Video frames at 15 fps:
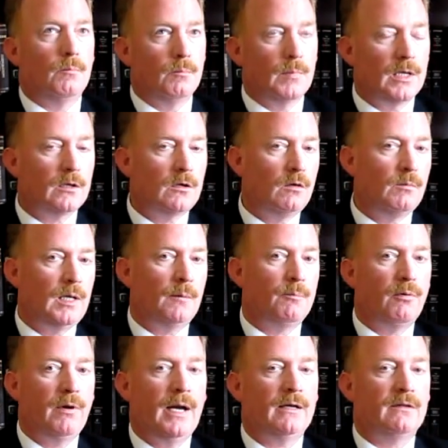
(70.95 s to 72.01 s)
Medical
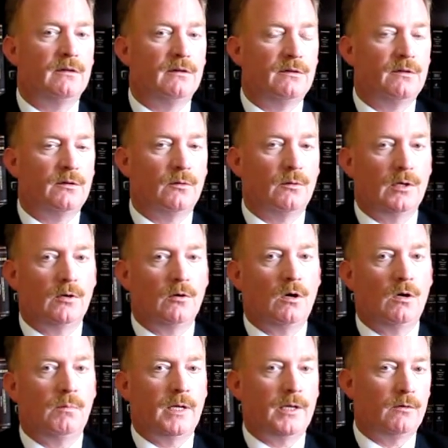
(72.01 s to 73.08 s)
malpractice during
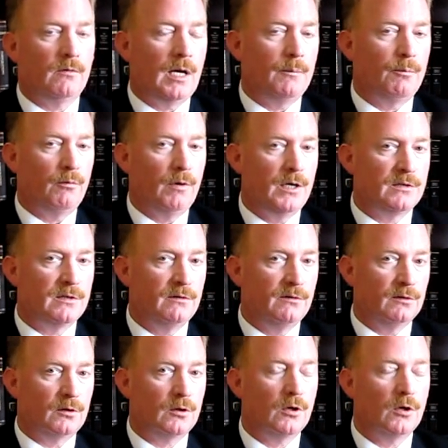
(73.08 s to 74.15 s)
gallbladder
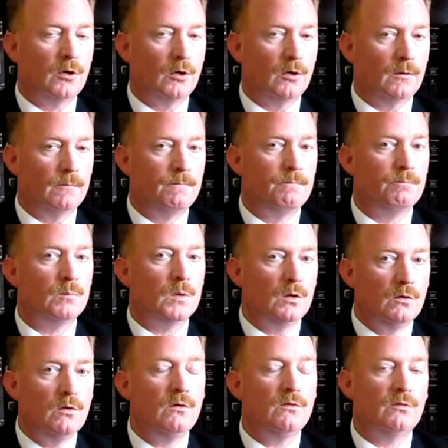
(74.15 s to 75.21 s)
operations occur
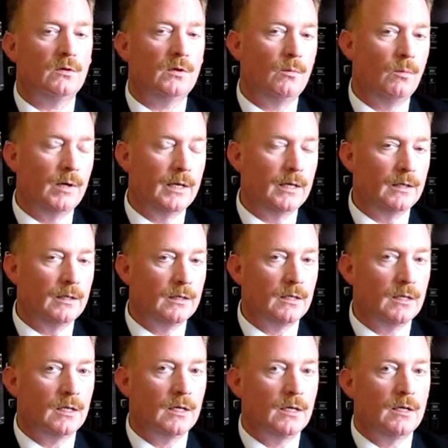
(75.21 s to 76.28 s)
usually when
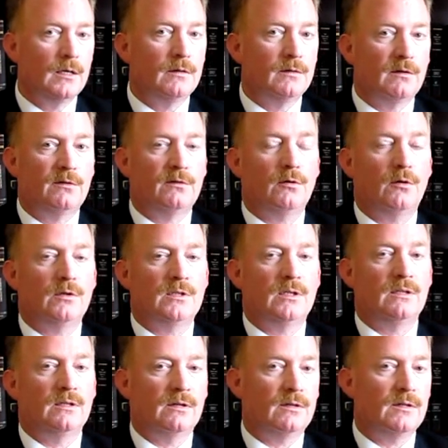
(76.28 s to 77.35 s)
the
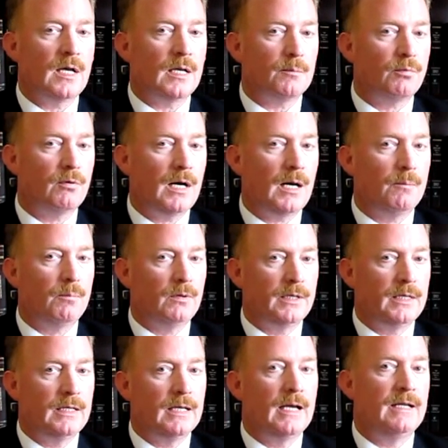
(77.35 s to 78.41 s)
surgeon does not
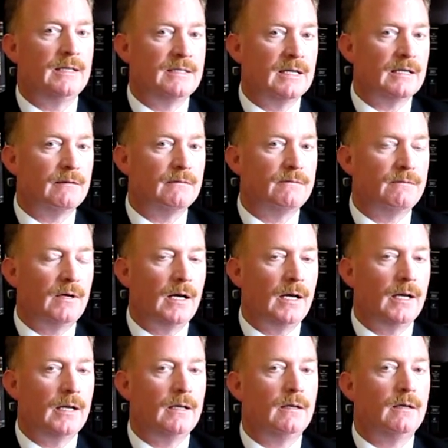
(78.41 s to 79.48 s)
properly
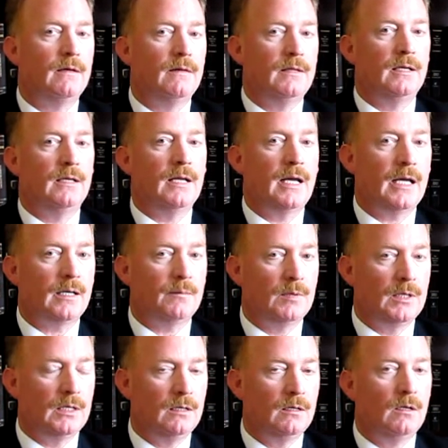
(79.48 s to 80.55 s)
identify the
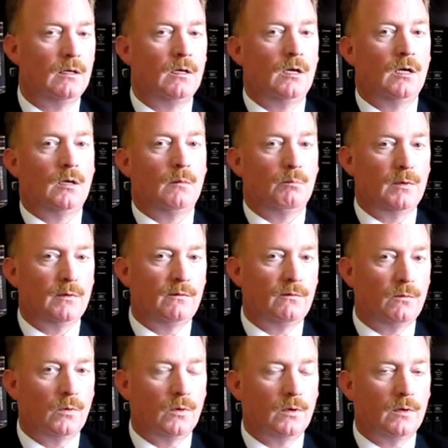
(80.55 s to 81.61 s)
anatomy
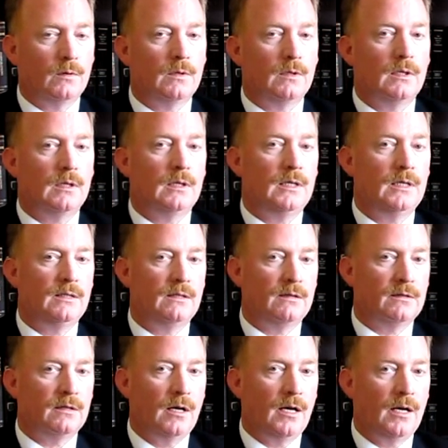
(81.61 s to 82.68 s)
before he
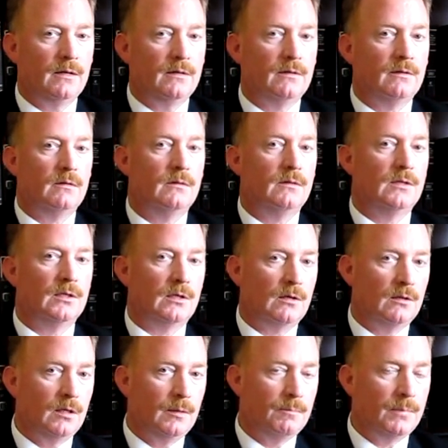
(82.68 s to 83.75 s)
decides to
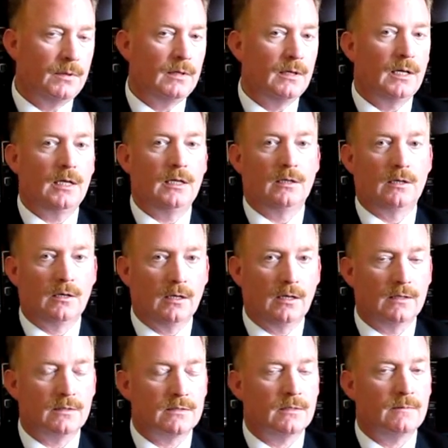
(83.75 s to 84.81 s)
clip and
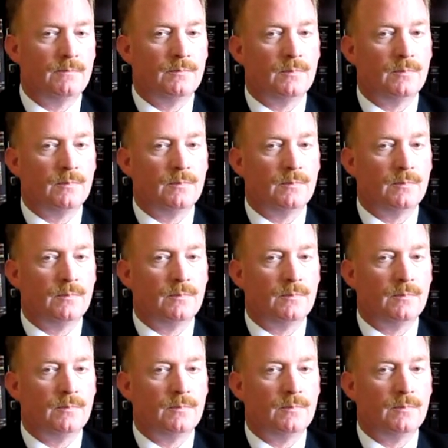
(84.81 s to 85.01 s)
cut.